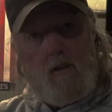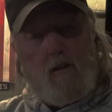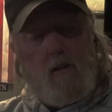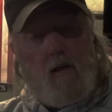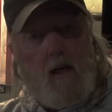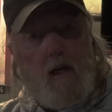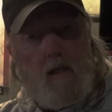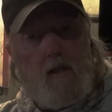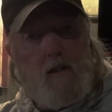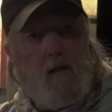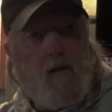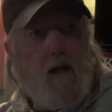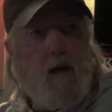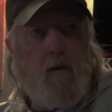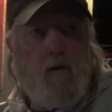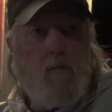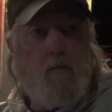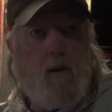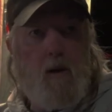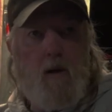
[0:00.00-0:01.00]
truck, so that
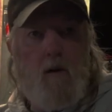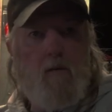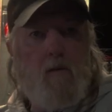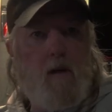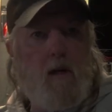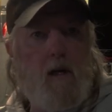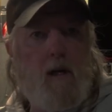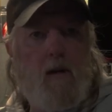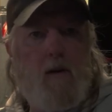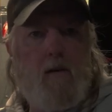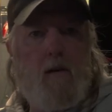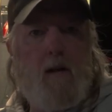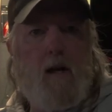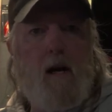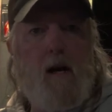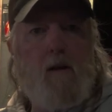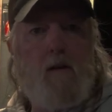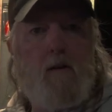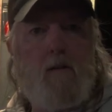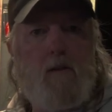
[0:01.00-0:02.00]
would be over
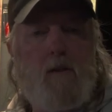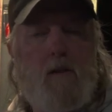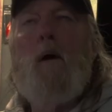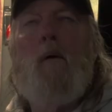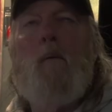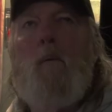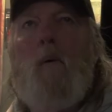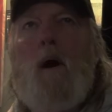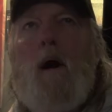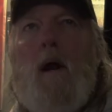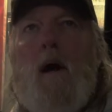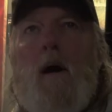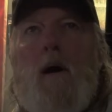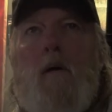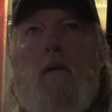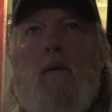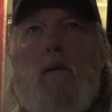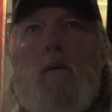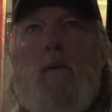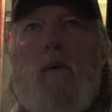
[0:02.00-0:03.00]
$100. What
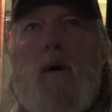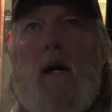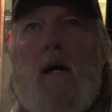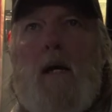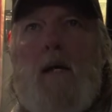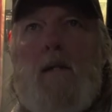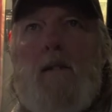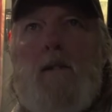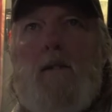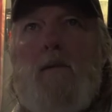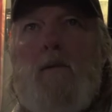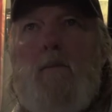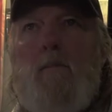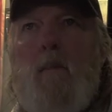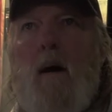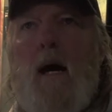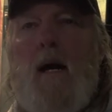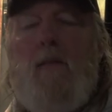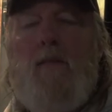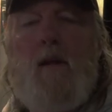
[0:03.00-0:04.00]
other ways
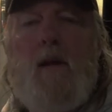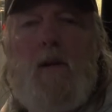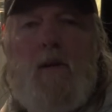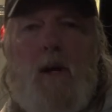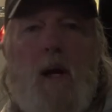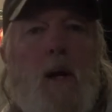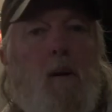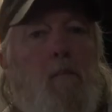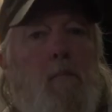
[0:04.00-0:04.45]
might they try to